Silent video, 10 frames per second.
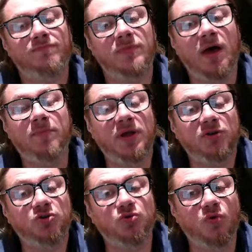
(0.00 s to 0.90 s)
I'm not
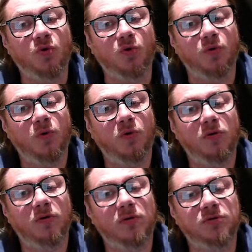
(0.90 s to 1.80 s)
sure
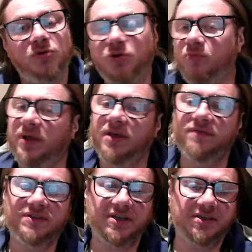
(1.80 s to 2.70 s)
do you play
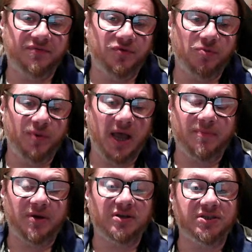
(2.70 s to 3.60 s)
f6 if you black?
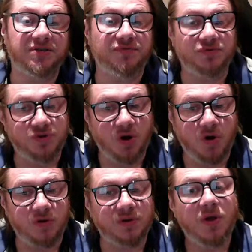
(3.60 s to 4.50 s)
Because if you
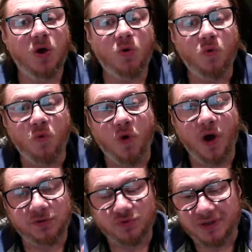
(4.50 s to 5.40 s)
don't,
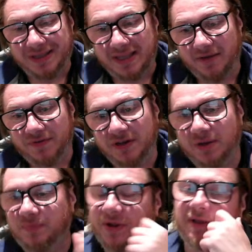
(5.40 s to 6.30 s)
white would definitely
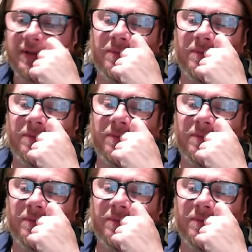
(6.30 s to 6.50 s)
play it.